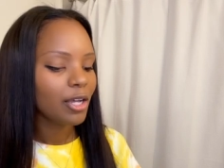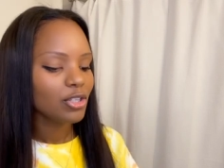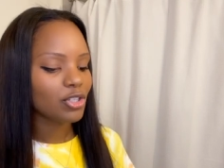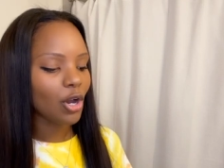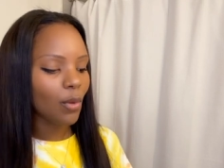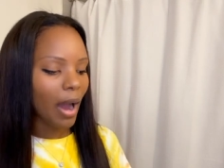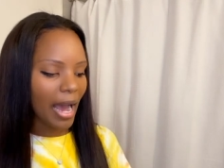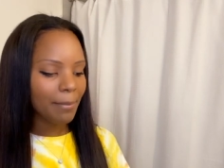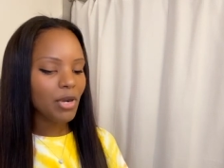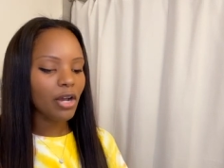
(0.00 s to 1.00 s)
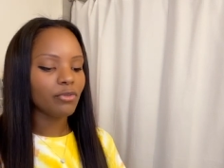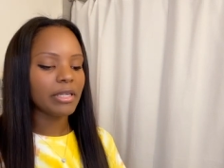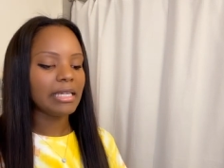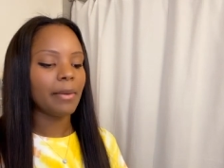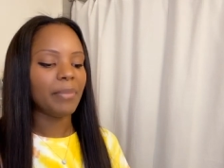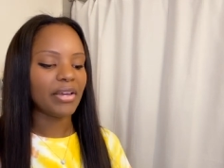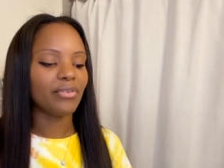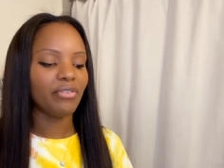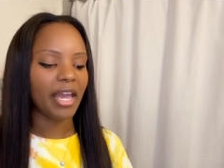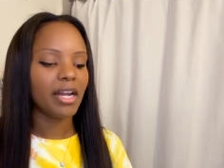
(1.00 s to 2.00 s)
So I'm not really a big
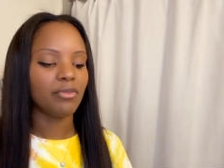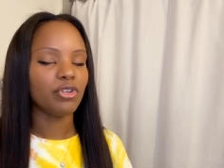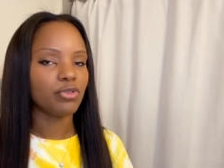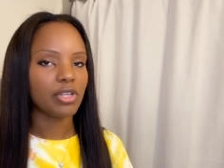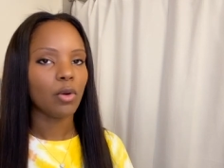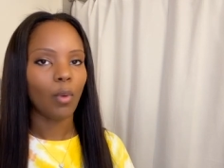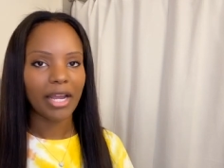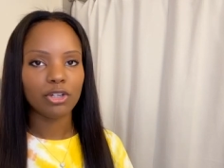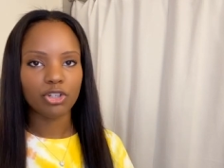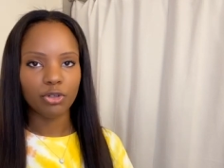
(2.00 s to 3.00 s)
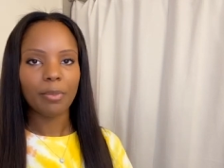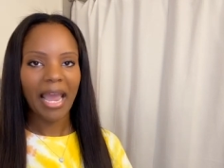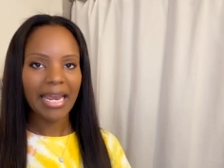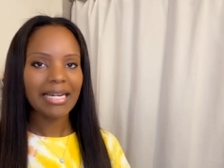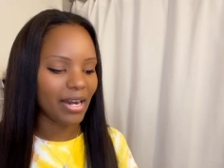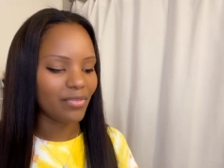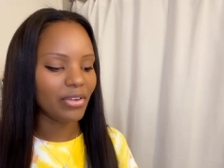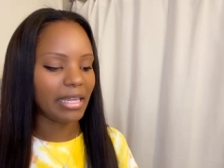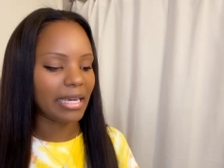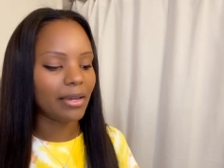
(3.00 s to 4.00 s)
fan of using white shoe paint. I
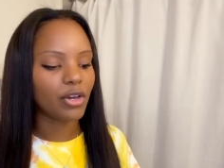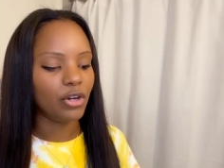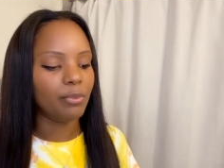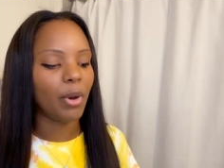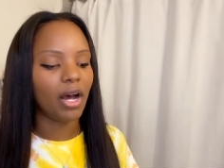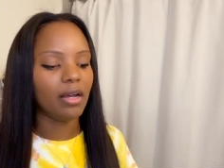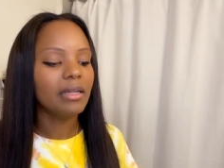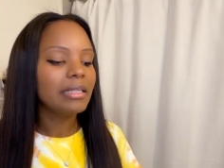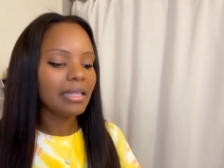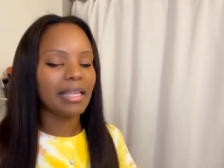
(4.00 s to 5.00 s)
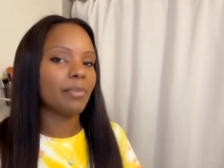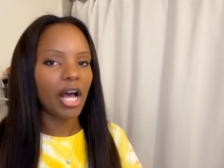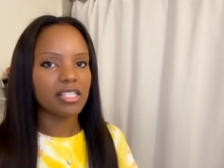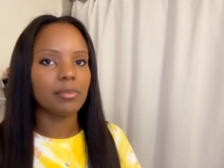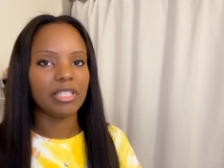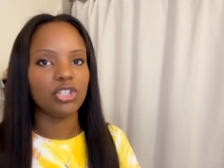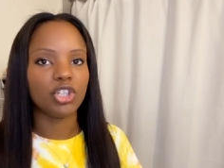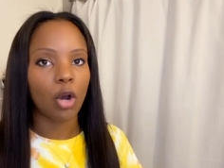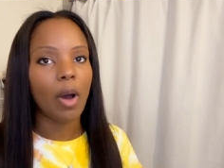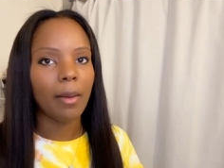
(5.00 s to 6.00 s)
feel like it could possibly
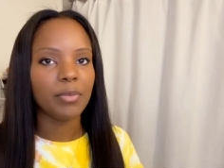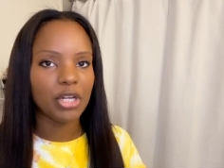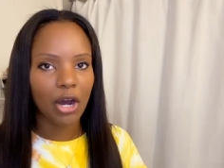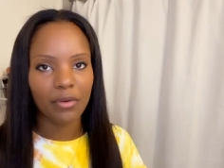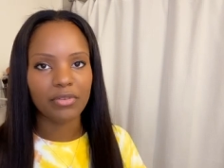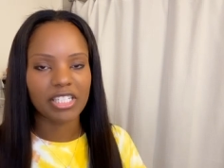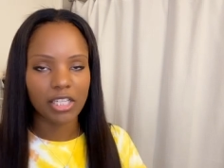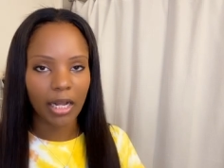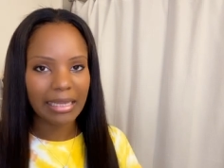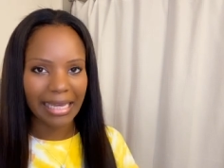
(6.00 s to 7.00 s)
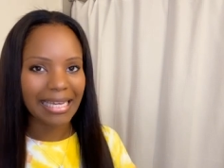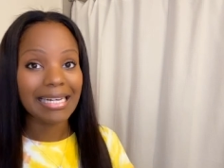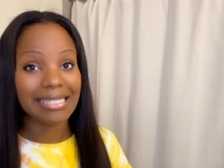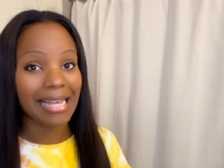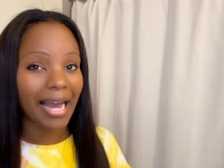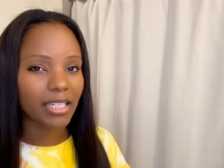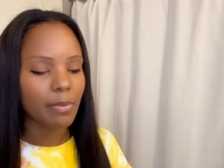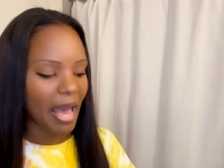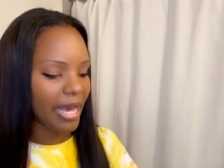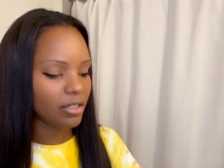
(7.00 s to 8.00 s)
show up, if it's not an exact
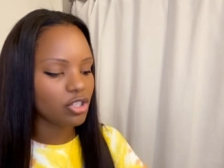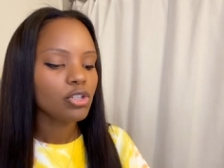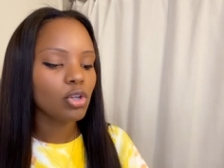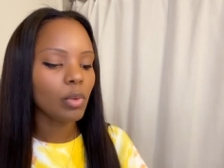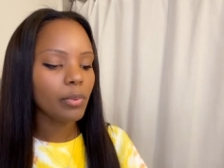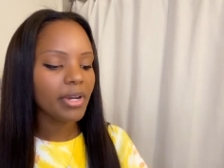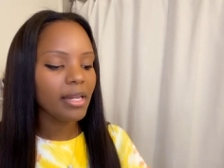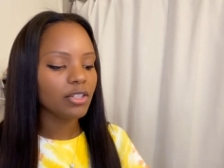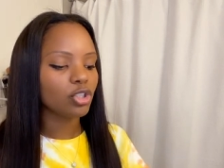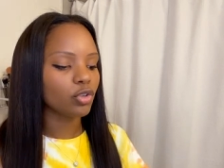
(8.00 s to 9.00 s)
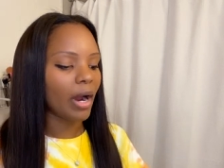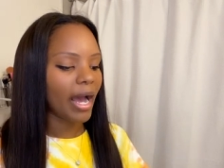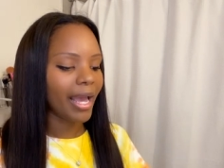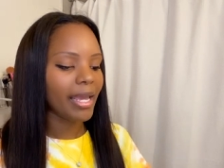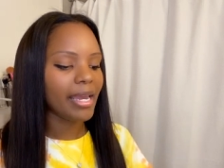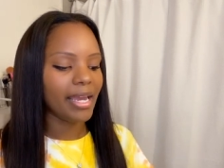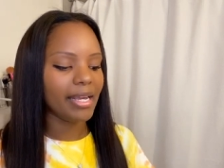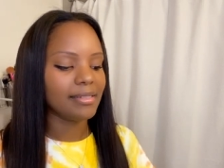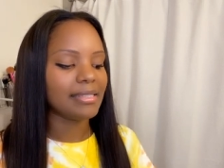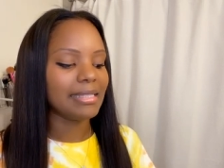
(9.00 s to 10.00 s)
match. So what we're gonna try
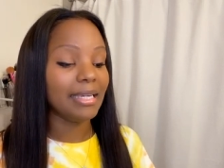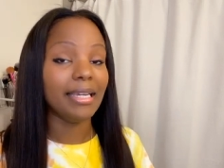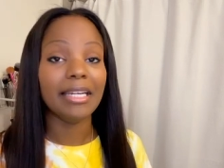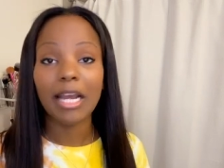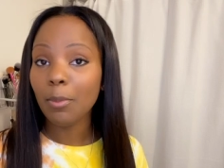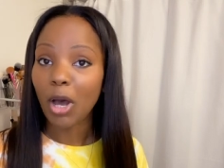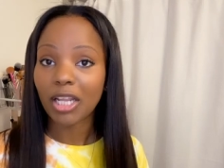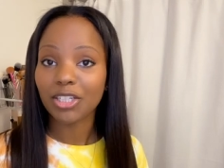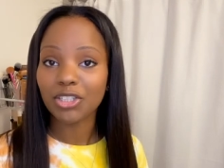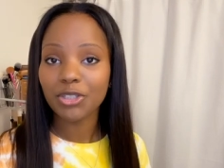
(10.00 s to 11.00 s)
is the nail polish.